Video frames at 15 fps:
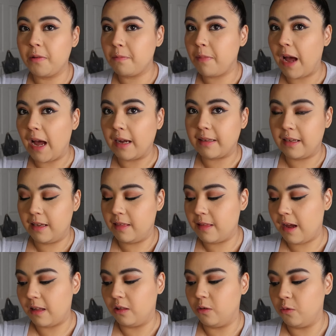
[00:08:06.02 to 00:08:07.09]
it back in
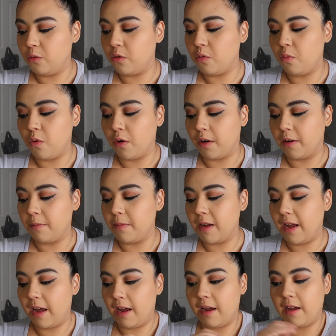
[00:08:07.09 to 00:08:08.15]
that lukewarm
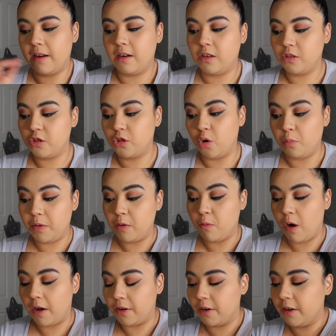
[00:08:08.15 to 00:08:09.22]
and soapy
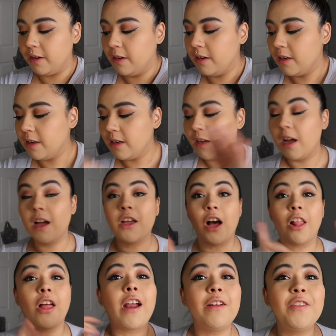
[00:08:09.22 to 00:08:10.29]
water.
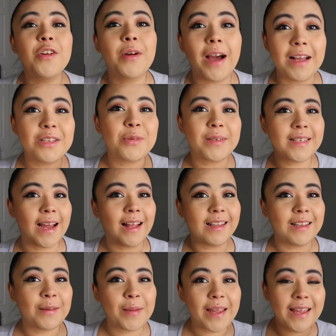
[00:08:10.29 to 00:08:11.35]
A lot of you guys were
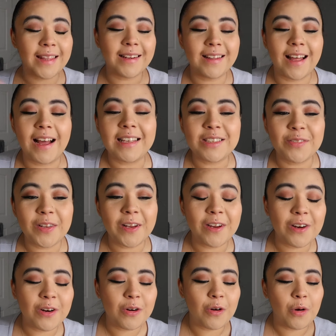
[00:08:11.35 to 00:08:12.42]
telling me in the last
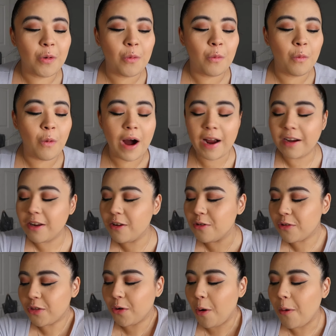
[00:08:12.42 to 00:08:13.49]
video, why do
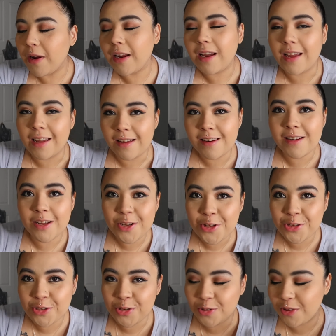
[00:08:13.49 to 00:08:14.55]
you throw it in
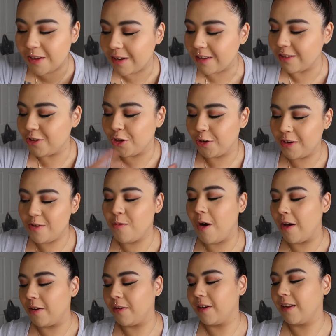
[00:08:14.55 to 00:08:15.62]
to the dirty
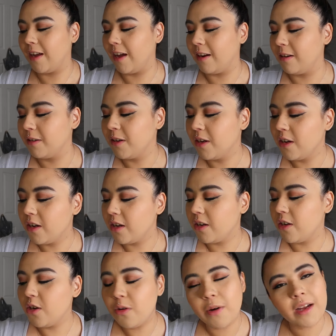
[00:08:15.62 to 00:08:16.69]
water again?
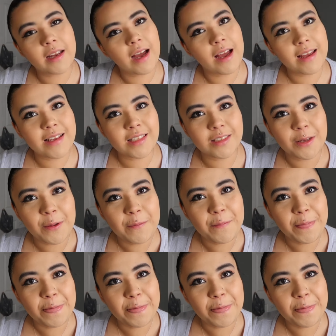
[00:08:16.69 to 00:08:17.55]
You know what guys?